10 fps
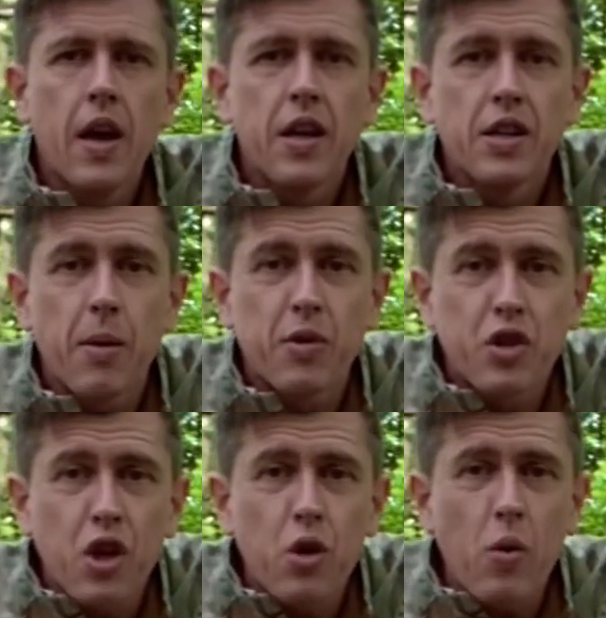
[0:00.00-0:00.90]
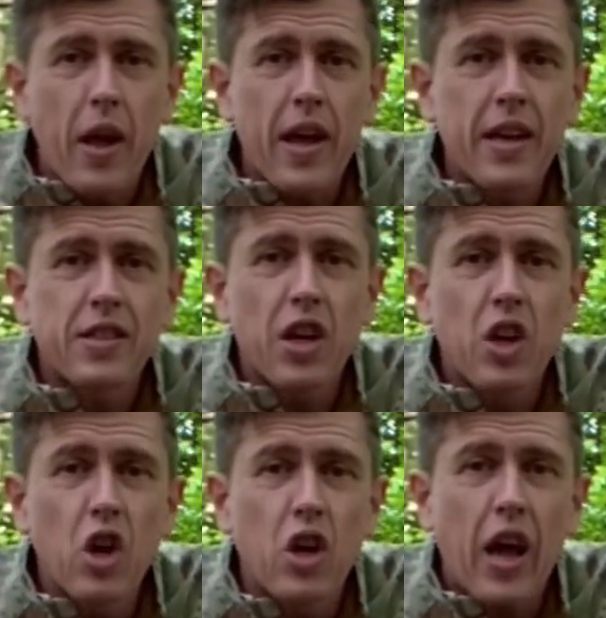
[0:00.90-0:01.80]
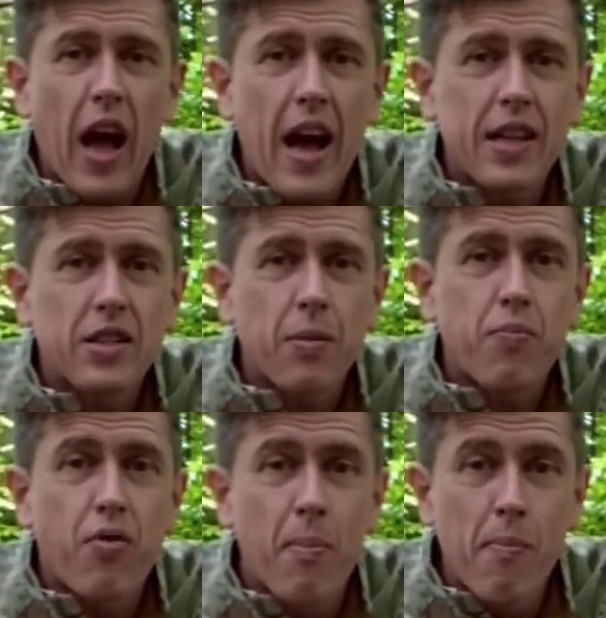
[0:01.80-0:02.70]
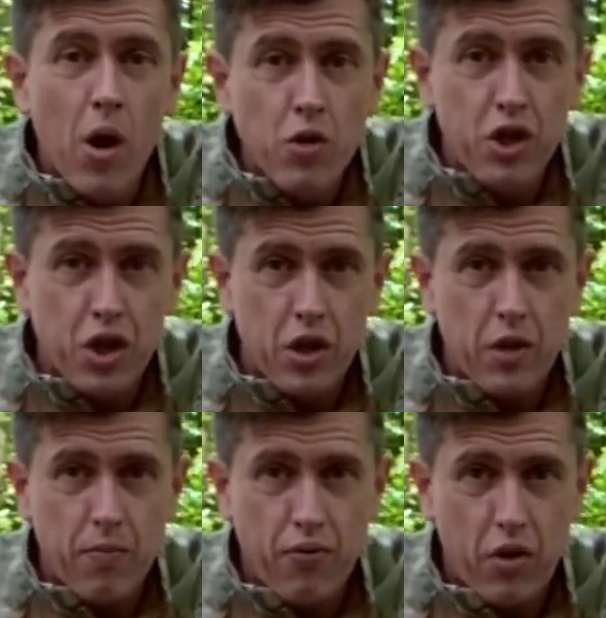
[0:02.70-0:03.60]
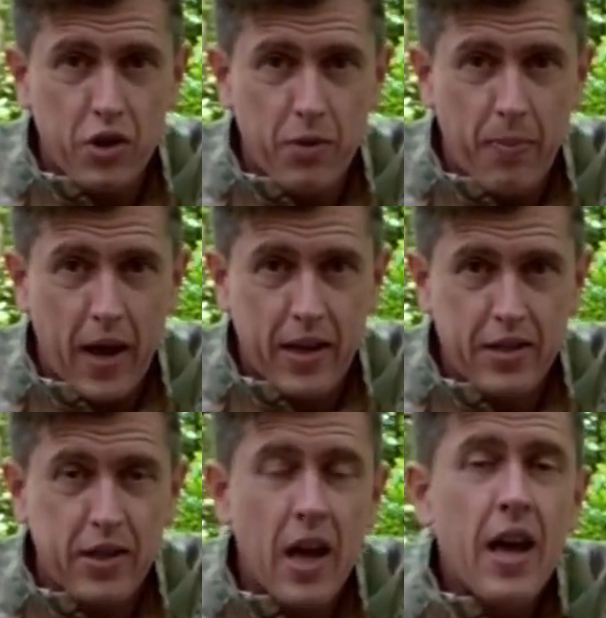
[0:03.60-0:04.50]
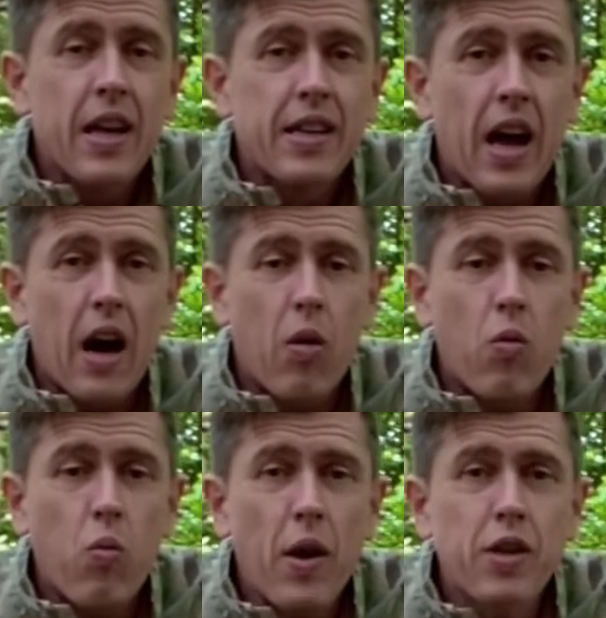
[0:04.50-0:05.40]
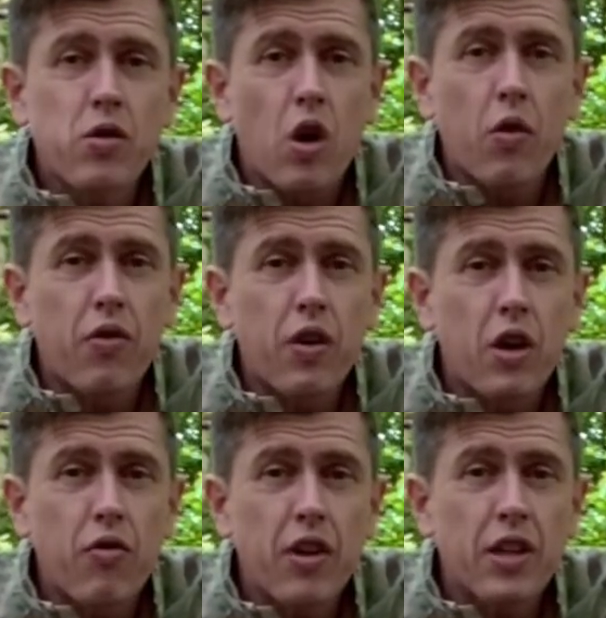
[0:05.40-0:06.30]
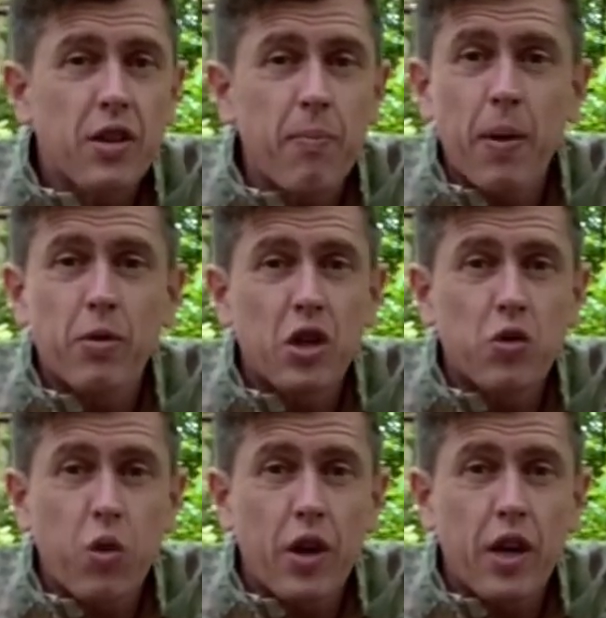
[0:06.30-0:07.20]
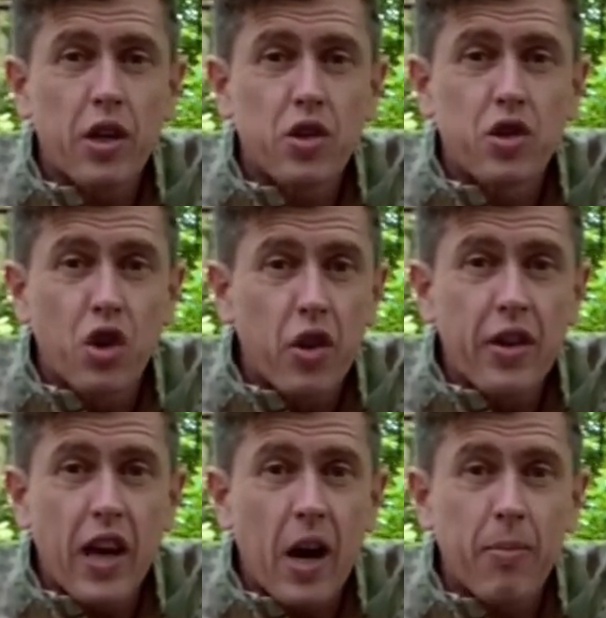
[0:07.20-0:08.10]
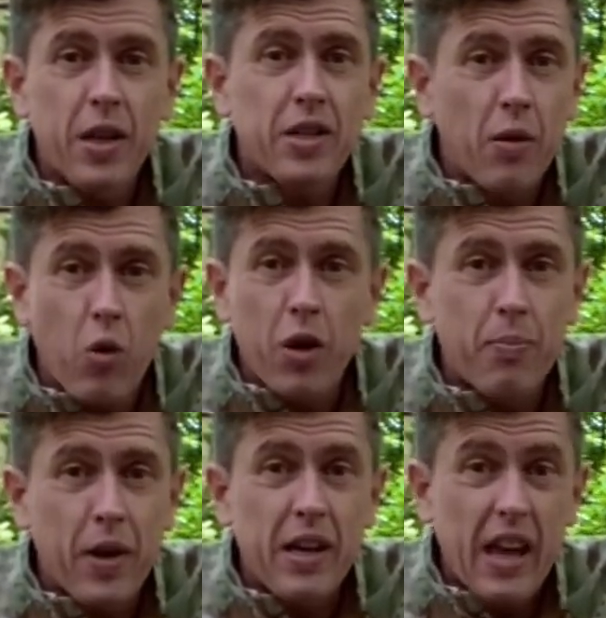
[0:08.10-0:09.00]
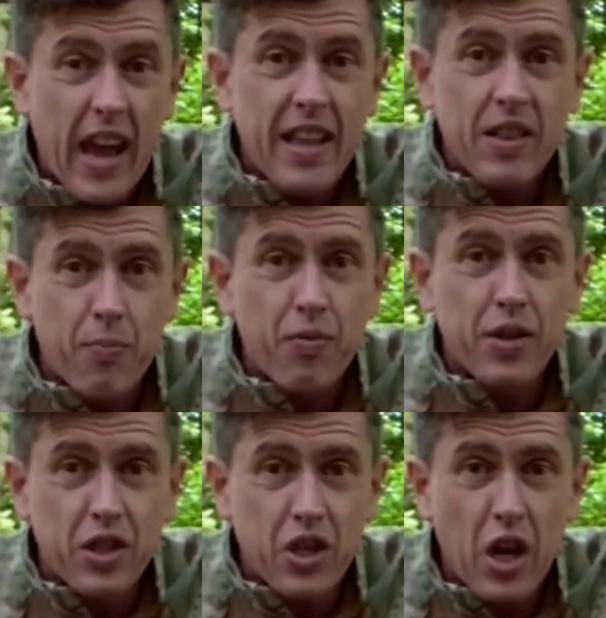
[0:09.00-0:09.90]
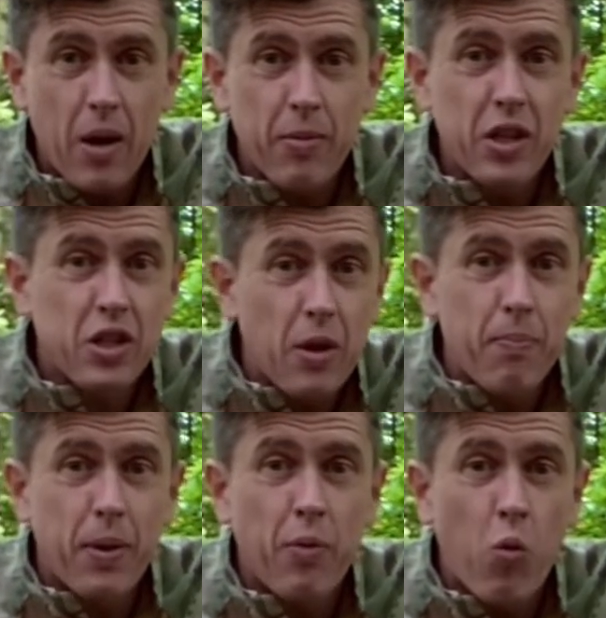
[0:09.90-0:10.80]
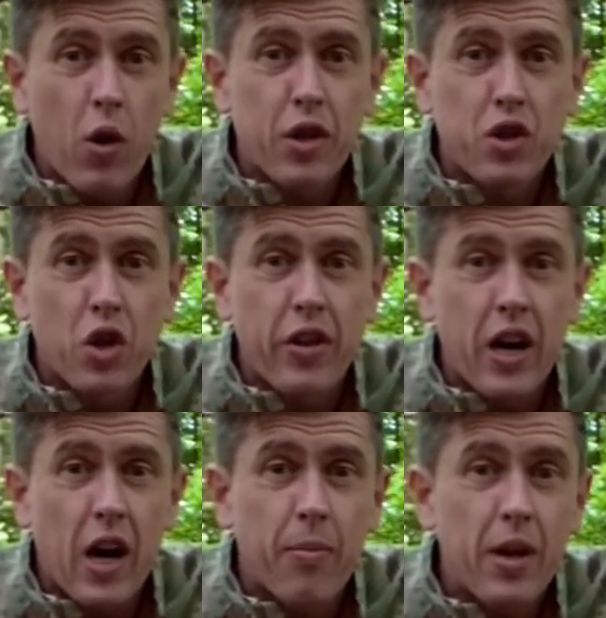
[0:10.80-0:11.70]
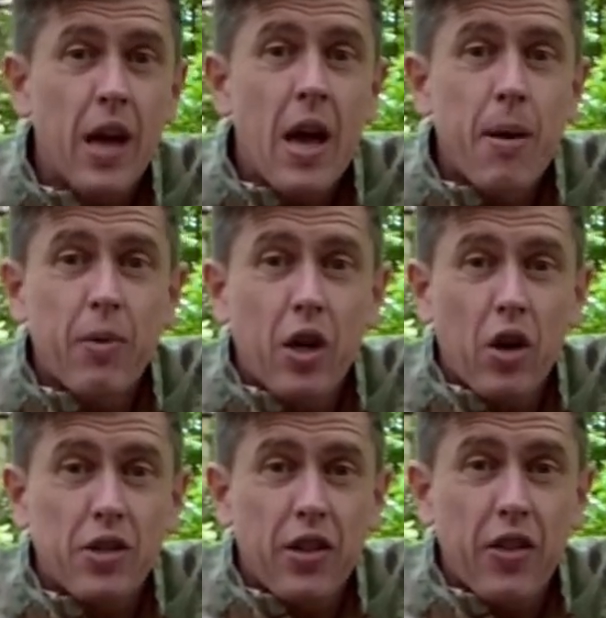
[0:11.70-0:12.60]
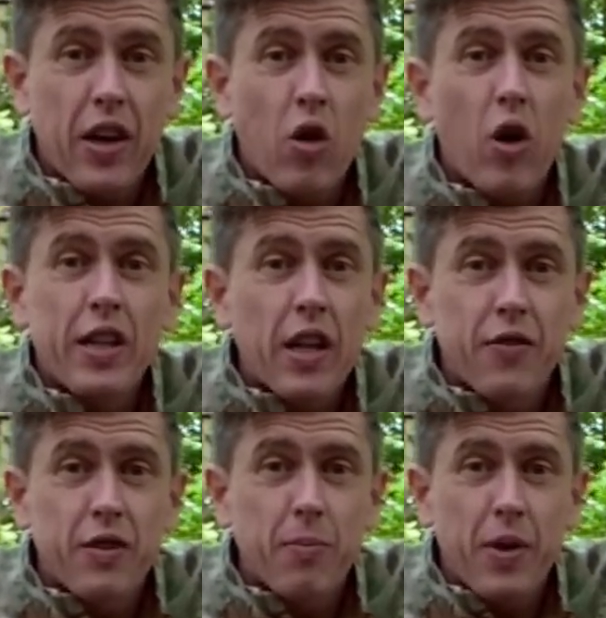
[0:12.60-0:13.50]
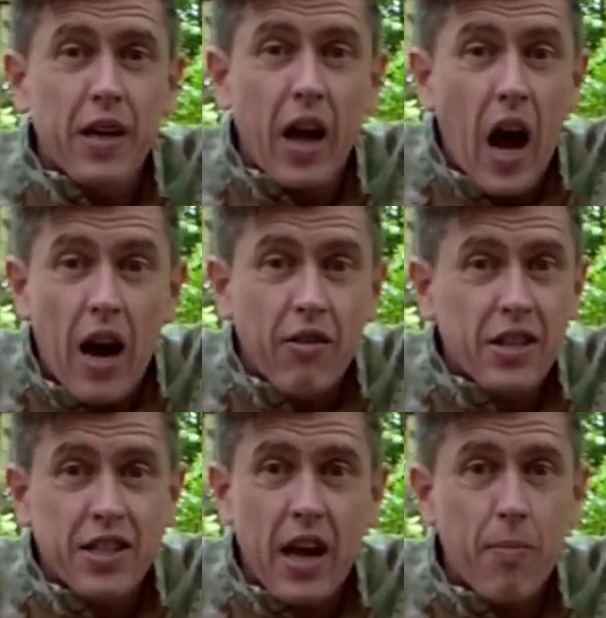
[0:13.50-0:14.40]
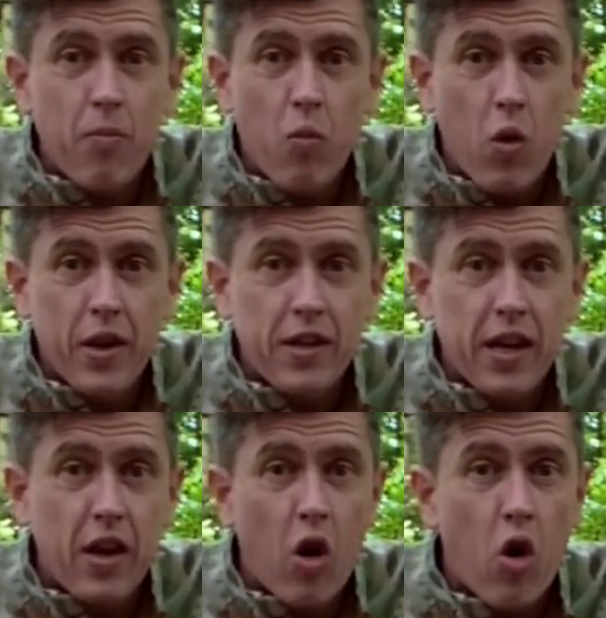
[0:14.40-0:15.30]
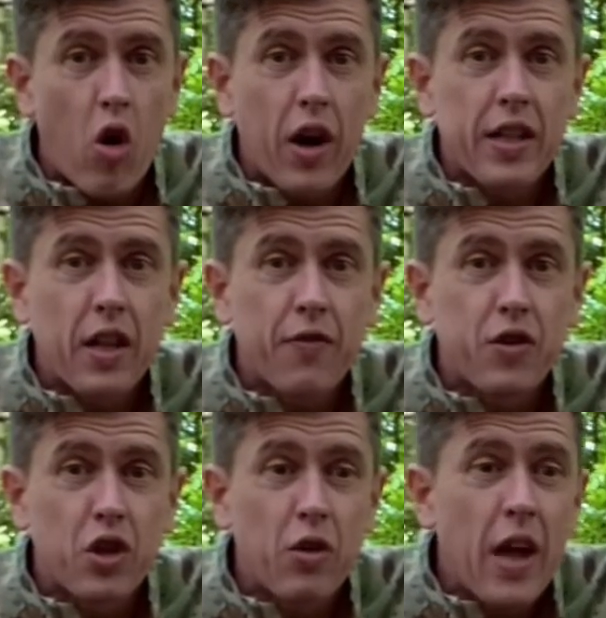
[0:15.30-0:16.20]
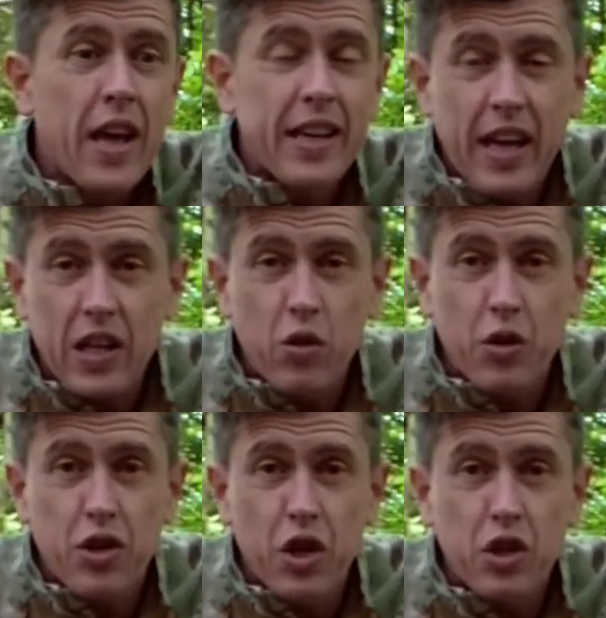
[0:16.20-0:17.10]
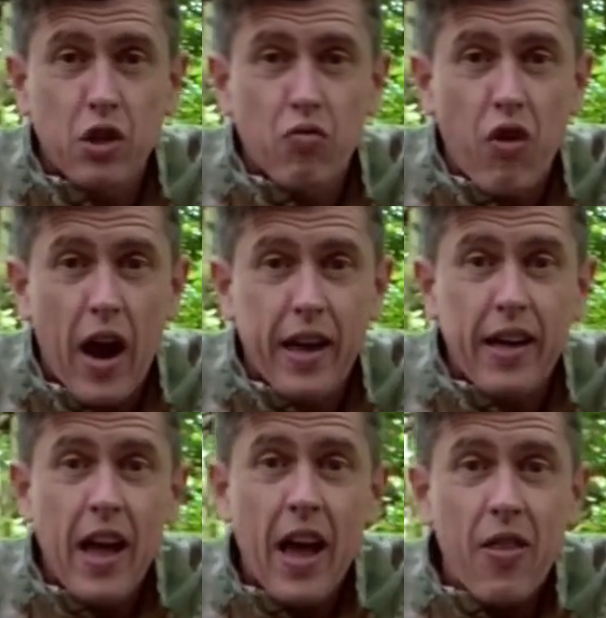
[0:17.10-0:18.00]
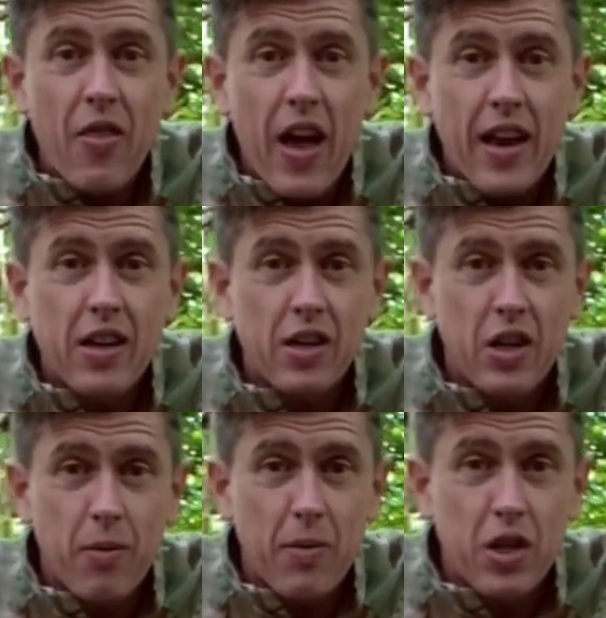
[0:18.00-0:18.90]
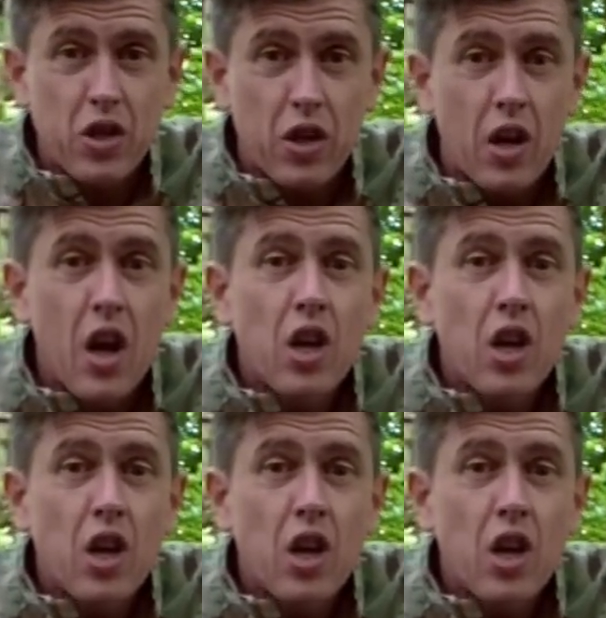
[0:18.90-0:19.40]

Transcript: Number 2 is look at promotion prospects. Now, when you go through your career, some people just want to join the Army because they want to be in the British Army. Some people want to join the Army because they think, oh, I'd love to be RSM one day, or I'd love to get to a certain rank and then commission.